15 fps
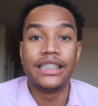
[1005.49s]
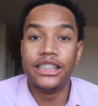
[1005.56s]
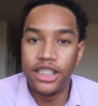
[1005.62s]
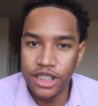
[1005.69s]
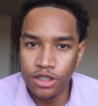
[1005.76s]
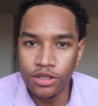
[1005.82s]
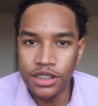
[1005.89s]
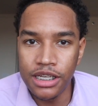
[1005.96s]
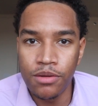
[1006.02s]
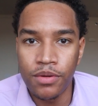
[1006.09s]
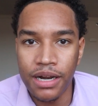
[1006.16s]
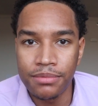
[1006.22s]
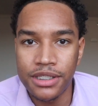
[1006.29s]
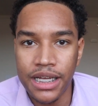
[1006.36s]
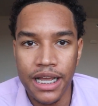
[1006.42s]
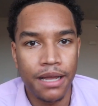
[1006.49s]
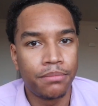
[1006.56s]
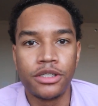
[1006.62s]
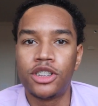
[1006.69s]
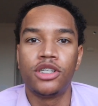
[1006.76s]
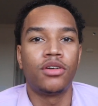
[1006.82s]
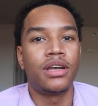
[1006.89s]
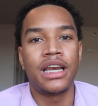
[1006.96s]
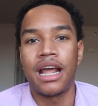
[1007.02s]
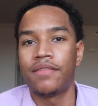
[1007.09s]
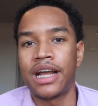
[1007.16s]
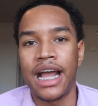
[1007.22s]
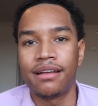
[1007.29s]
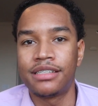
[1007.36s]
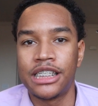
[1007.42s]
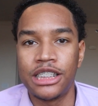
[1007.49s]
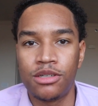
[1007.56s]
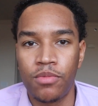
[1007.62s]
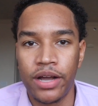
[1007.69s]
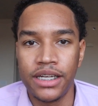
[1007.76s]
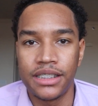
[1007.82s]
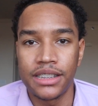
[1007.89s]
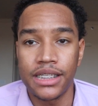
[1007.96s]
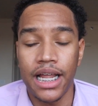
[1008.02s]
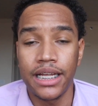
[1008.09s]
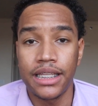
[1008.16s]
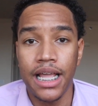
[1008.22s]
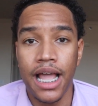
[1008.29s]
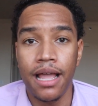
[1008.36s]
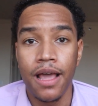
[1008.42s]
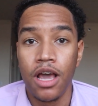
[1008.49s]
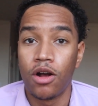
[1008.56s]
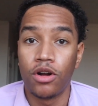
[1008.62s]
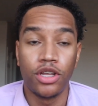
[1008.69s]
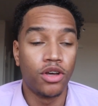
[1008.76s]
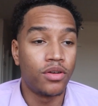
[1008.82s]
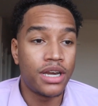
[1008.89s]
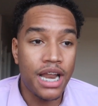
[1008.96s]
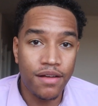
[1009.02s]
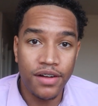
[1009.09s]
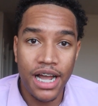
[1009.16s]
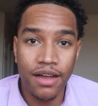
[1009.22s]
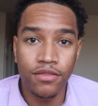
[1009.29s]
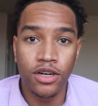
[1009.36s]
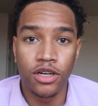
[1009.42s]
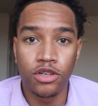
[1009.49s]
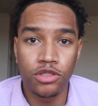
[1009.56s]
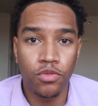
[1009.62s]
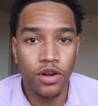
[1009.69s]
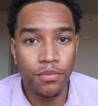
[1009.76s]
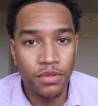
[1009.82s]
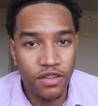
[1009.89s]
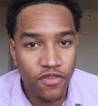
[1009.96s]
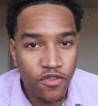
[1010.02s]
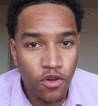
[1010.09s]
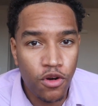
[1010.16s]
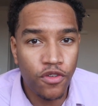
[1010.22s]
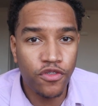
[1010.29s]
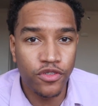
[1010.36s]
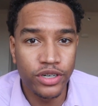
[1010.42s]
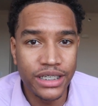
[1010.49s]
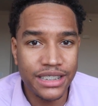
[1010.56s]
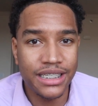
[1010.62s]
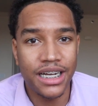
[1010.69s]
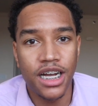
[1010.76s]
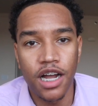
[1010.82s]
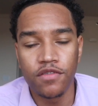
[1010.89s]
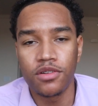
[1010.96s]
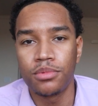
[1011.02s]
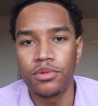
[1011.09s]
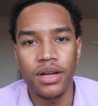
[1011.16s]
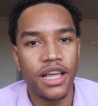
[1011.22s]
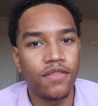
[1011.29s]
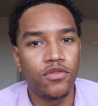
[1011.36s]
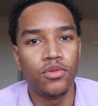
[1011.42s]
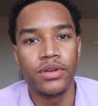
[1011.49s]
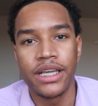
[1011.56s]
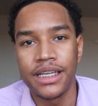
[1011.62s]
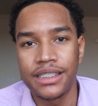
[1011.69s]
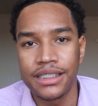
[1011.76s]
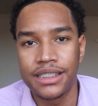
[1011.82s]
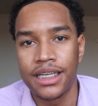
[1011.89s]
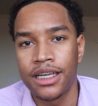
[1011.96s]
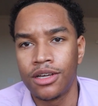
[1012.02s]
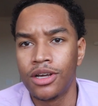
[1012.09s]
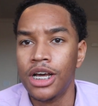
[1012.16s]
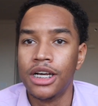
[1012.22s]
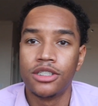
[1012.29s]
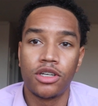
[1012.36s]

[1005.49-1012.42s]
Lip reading: Do you see what I'm saying? But you'll never have situations like that, or you'll never have girls want to be full freaks and comfortable if you kiss and tell.